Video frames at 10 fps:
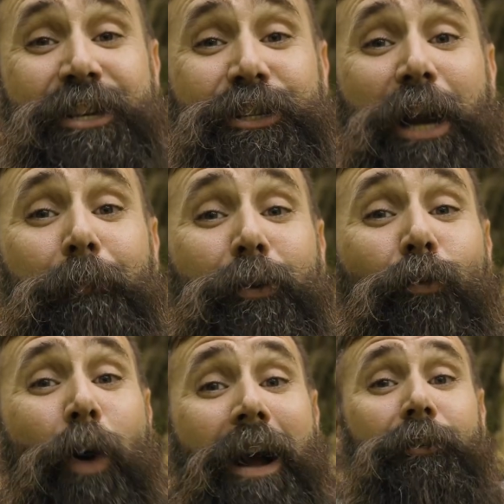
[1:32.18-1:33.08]
Shop
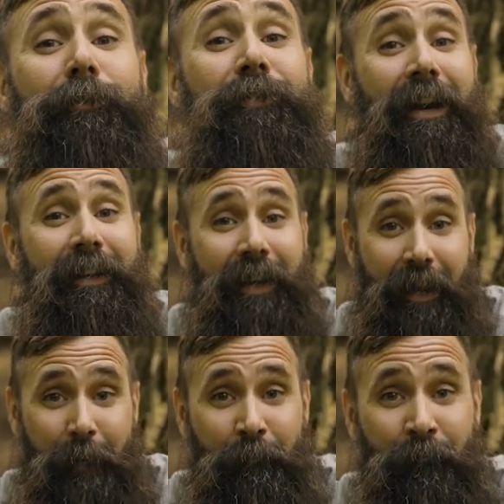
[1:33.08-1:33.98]

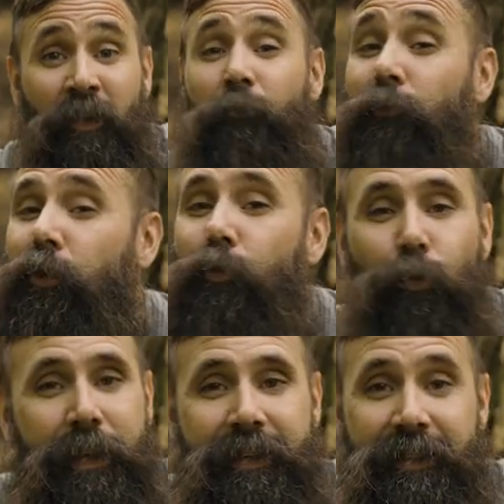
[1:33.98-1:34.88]
Enwild.com for
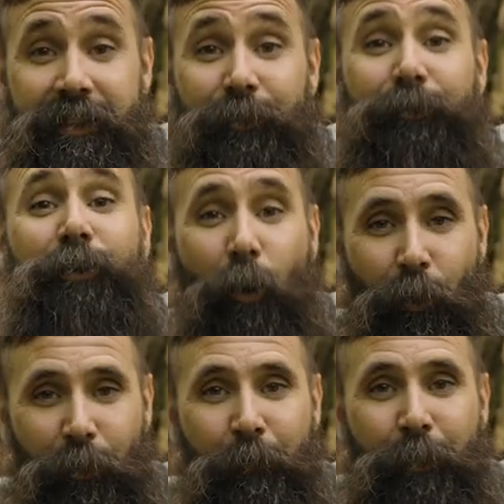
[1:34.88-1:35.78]
great deals
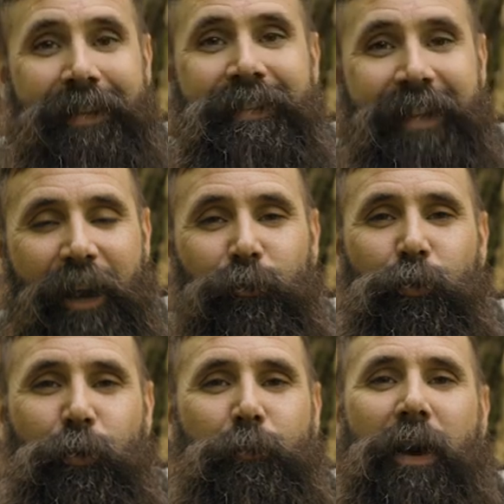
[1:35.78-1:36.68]
on the best
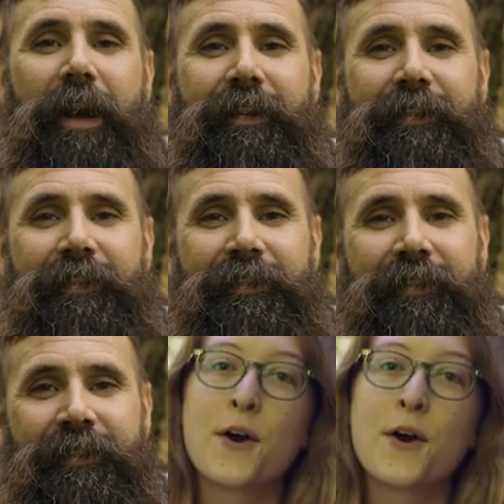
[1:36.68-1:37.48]
outdoor products.